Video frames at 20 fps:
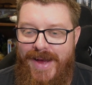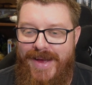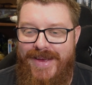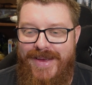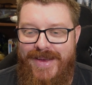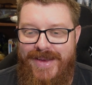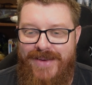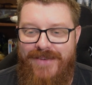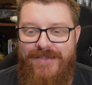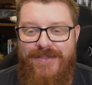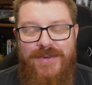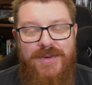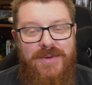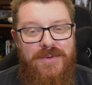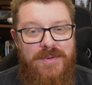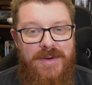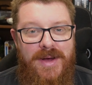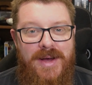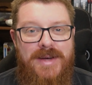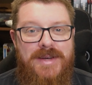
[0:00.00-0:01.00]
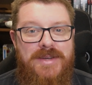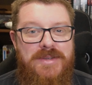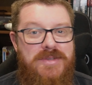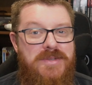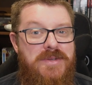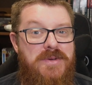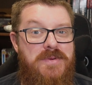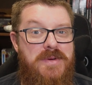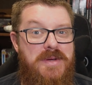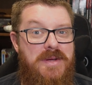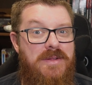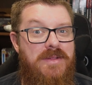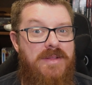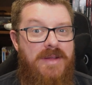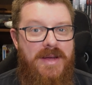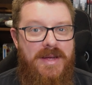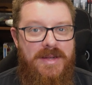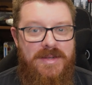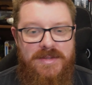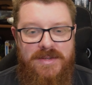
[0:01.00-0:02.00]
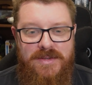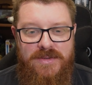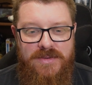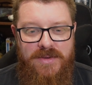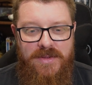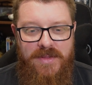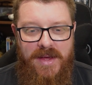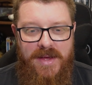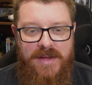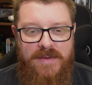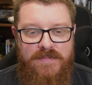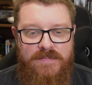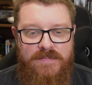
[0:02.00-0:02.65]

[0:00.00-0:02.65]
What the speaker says: if you are so inclined to do that.